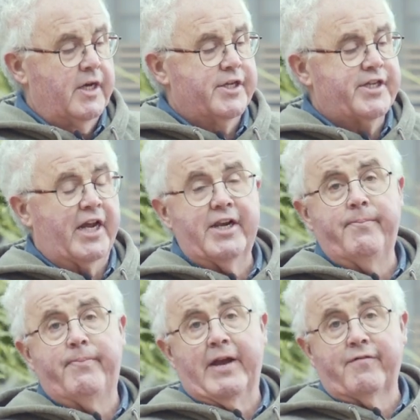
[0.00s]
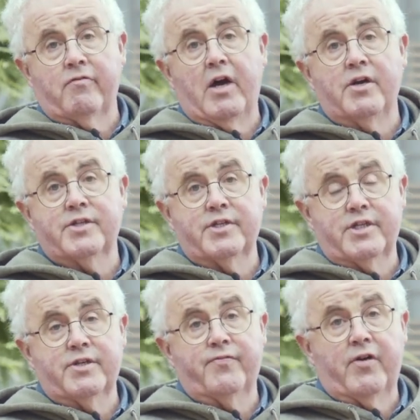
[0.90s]
Sudden Impact for Roses
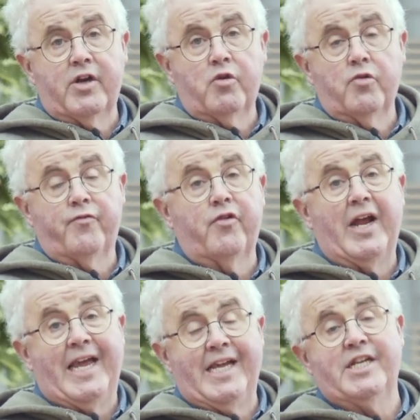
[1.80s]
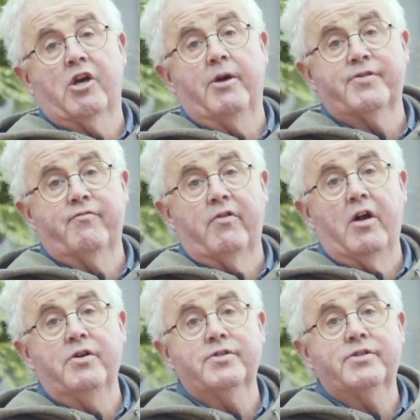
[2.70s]
is very good for any types of
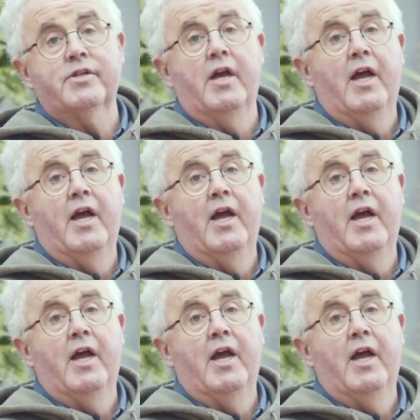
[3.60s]
rose,